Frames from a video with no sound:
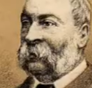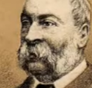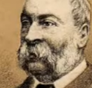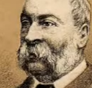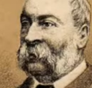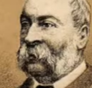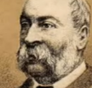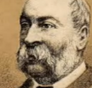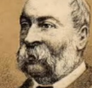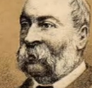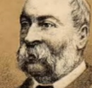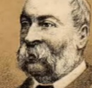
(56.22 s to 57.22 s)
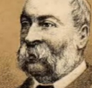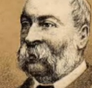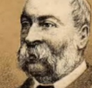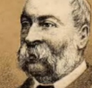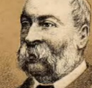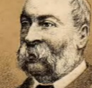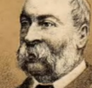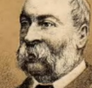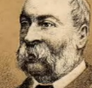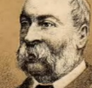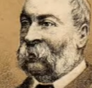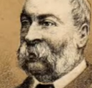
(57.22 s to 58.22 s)

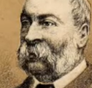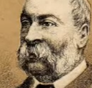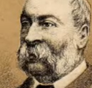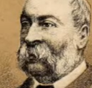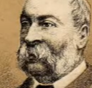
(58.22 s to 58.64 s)
Nothing is said.